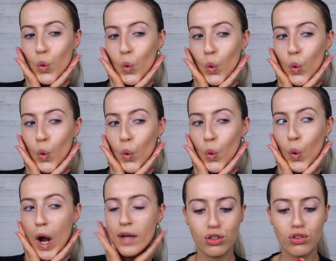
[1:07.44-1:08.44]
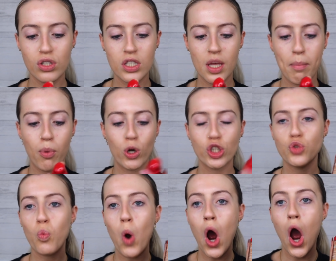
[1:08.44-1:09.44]
Ooh. Using the
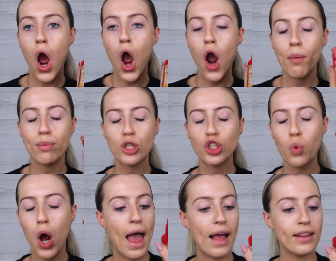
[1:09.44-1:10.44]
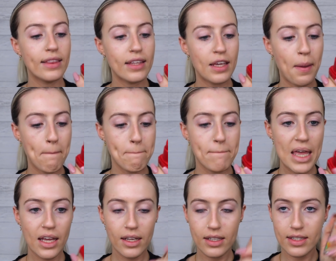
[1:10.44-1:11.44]
Bourjois Healthy
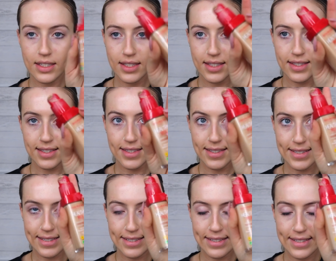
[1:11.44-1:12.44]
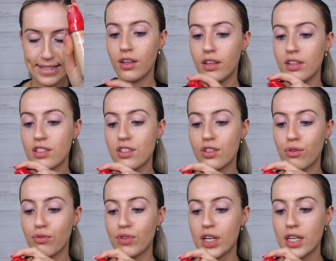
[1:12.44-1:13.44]
mix. This is a
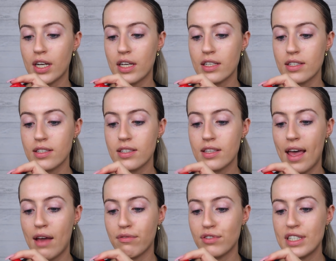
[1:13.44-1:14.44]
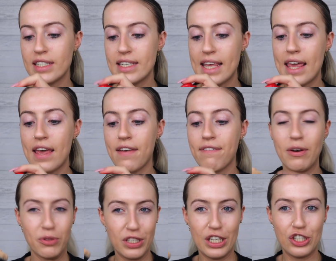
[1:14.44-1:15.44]
really nice everyday
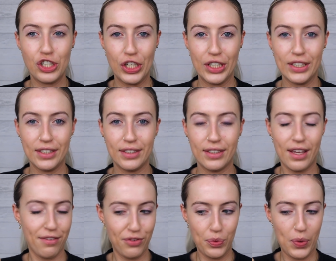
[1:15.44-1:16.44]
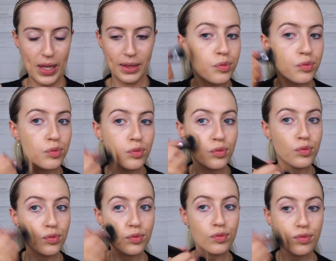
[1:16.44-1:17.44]
foundation, if you will. Taking
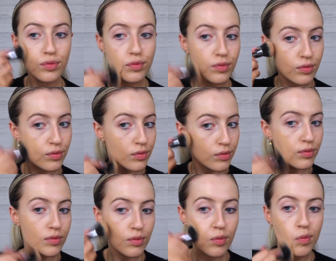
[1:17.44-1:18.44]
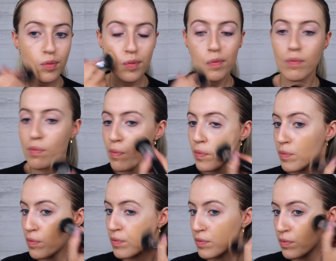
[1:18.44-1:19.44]
this on my Morphe M439
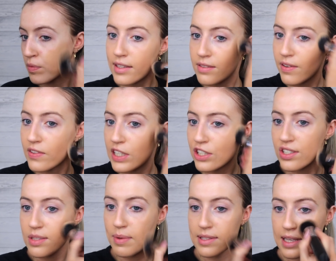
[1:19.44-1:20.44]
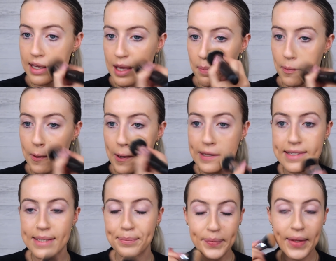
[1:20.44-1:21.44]
brush. This foundation smells like
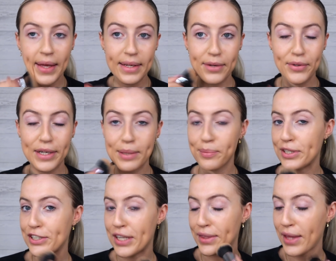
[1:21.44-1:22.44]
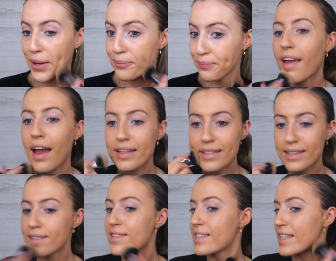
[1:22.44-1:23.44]
apricots, and I really appreciate that. As you
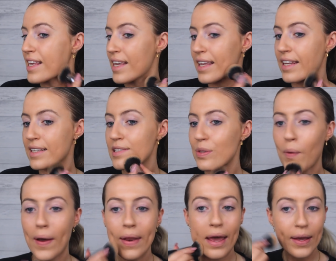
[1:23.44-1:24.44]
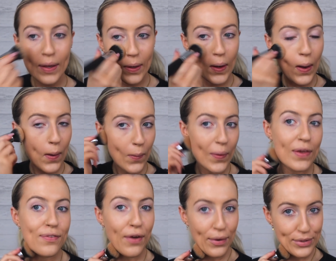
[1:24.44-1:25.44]
can see, it is quite a glowy
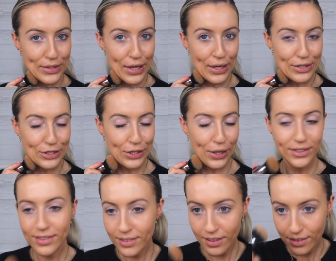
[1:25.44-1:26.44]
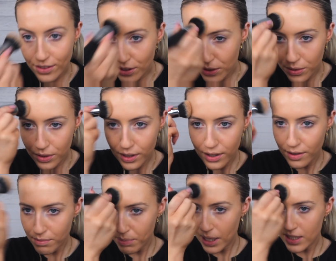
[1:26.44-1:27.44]
foundation. You
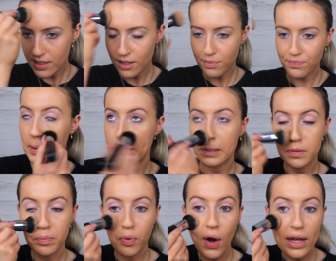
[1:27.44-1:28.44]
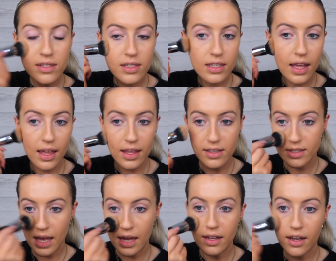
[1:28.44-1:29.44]
can build it up, kind of just pressing it
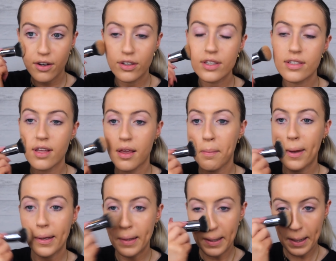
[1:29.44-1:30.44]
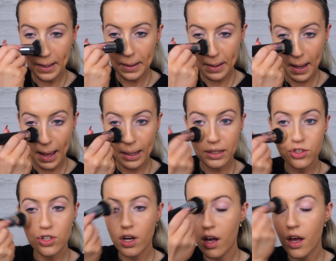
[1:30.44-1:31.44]
into any areas that you might need
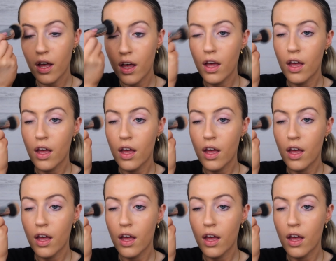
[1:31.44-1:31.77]
extra